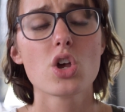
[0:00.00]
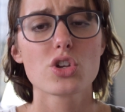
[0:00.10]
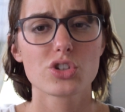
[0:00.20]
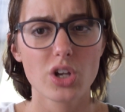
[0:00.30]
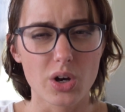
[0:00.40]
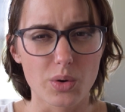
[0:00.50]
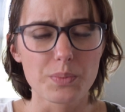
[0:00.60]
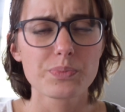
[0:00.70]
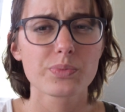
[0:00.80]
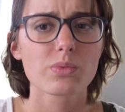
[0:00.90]

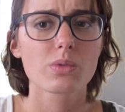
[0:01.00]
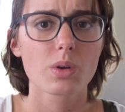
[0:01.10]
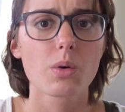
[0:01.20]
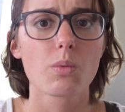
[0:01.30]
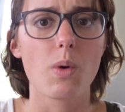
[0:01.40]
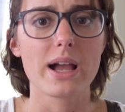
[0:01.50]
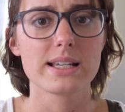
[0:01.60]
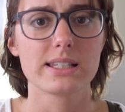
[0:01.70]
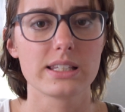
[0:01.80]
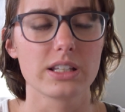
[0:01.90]
So why
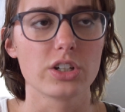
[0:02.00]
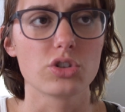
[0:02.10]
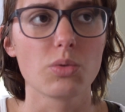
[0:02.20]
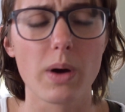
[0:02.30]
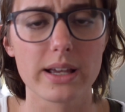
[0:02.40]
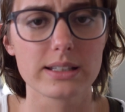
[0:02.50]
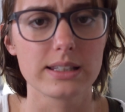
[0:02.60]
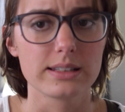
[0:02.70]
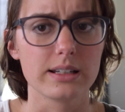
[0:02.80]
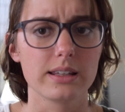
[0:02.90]
is this an issue? Why is
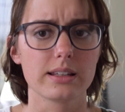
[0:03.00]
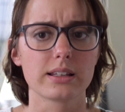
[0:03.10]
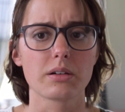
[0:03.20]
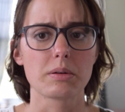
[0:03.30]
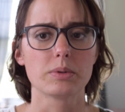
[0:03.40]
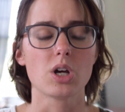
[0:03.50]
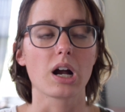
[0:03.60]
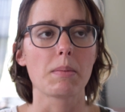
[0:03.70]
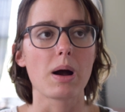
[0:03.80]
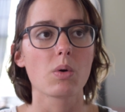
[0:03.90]
this anything that we would
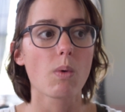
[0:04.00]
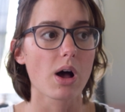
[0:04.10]
talk about?